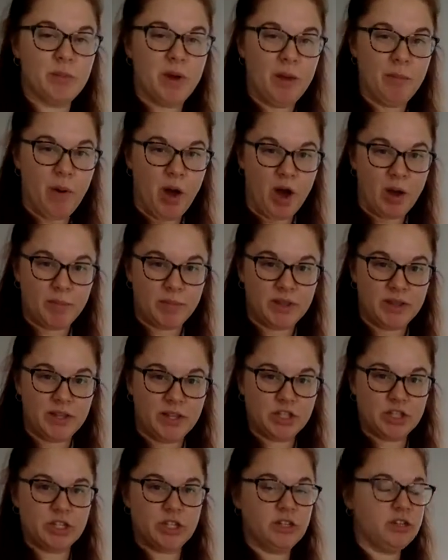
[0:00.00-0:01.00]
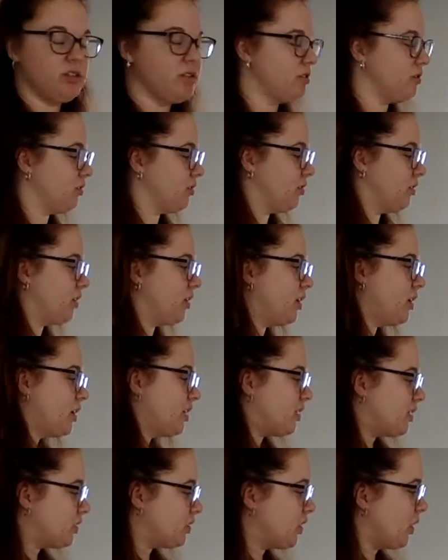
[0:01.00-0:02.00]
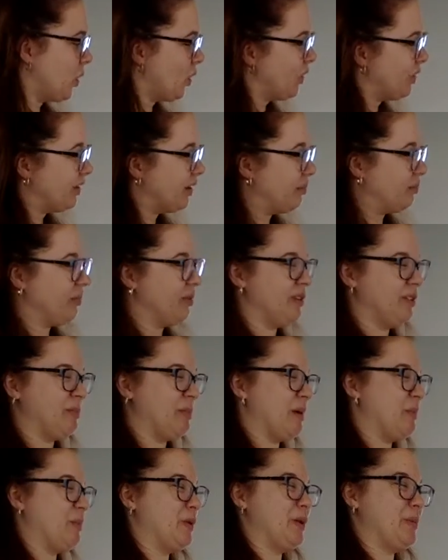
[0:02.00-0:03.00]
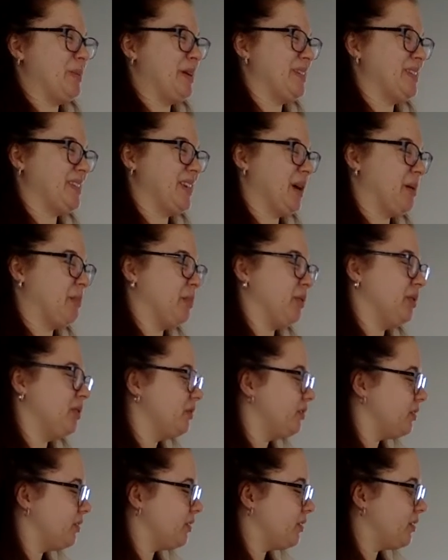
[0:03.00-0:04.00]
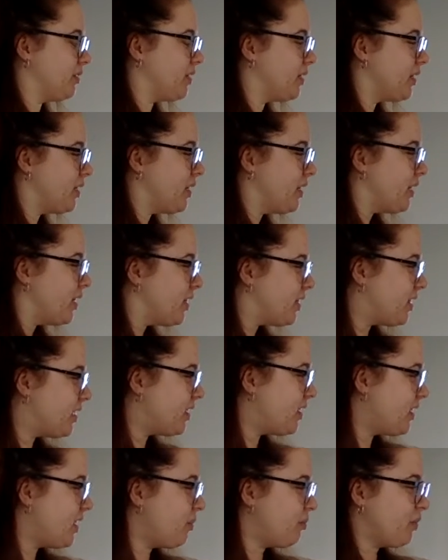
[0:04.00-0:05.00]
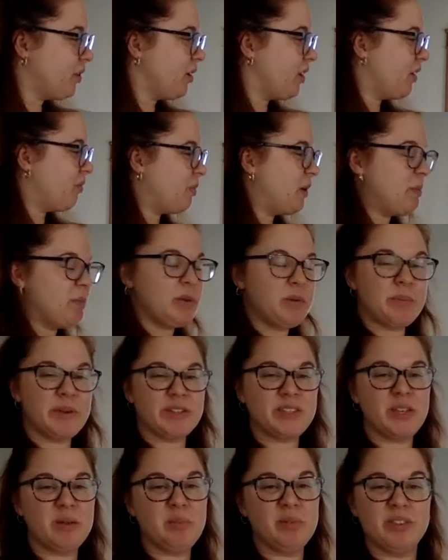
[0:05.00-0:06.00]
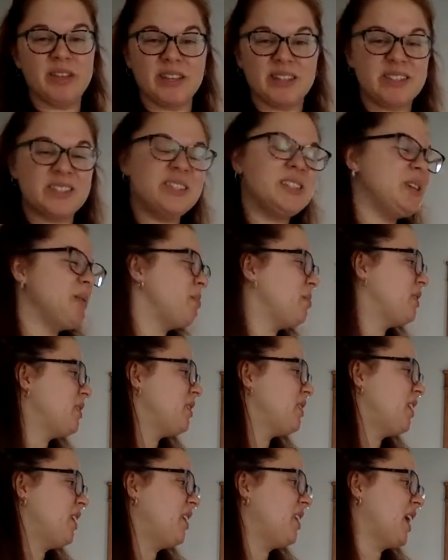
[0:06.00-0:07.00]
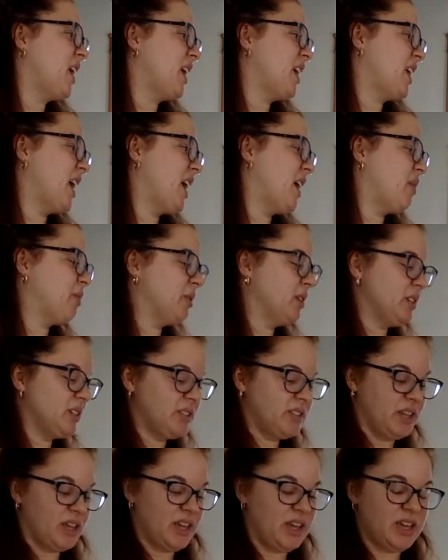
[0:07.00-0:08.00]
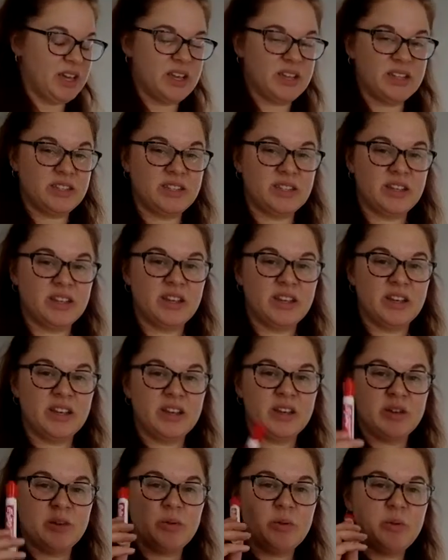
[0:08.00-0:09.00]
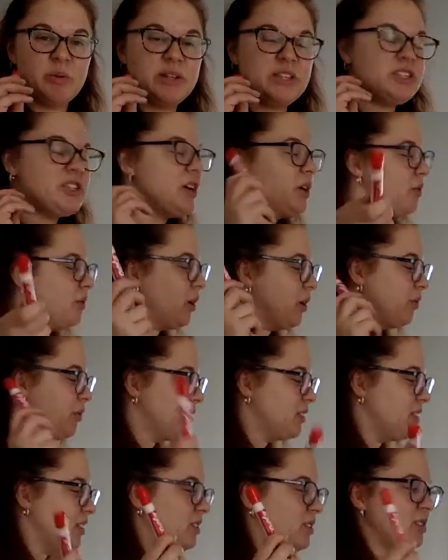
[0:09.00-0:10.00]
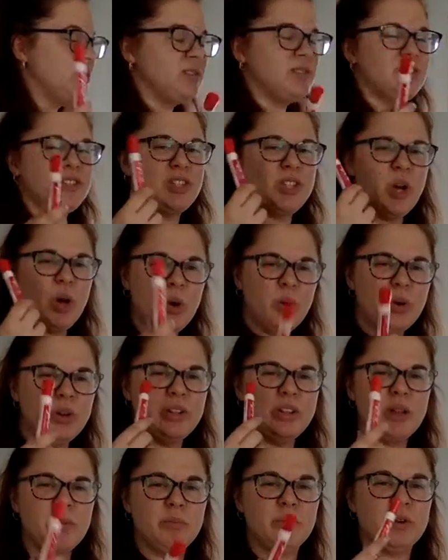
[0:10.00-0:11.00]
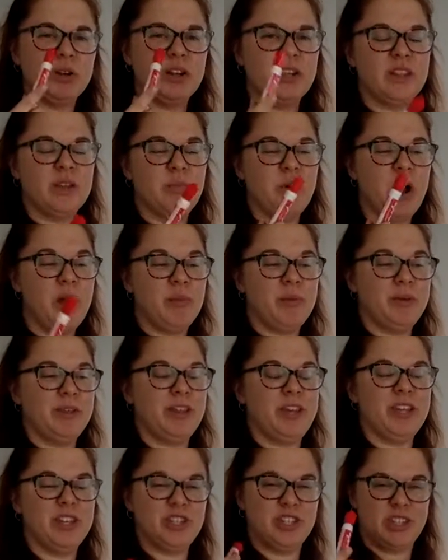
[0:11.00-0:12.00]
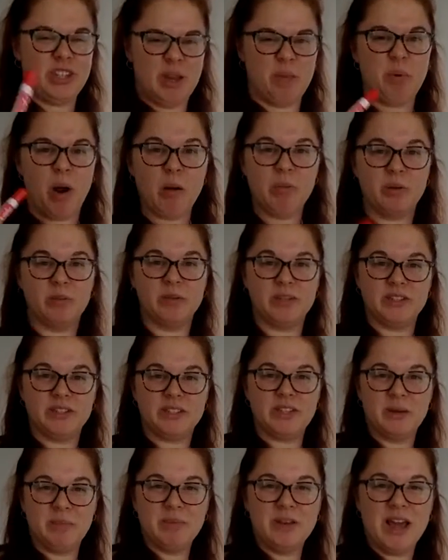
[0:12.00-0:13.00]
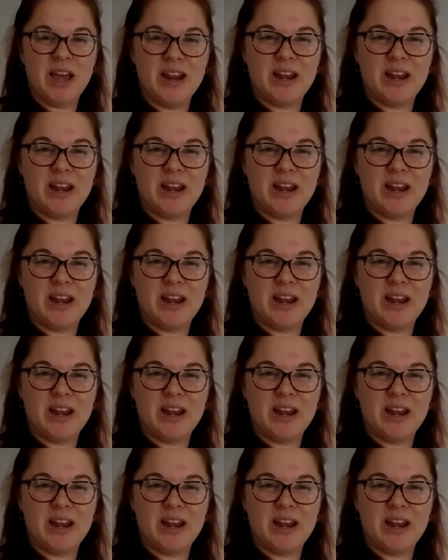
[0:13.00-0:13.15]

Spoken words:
my population, the total number of people in my sample, the number of people in my sample that sleep 9 hours, and what we don't know is the total number in the population that probably sleep 9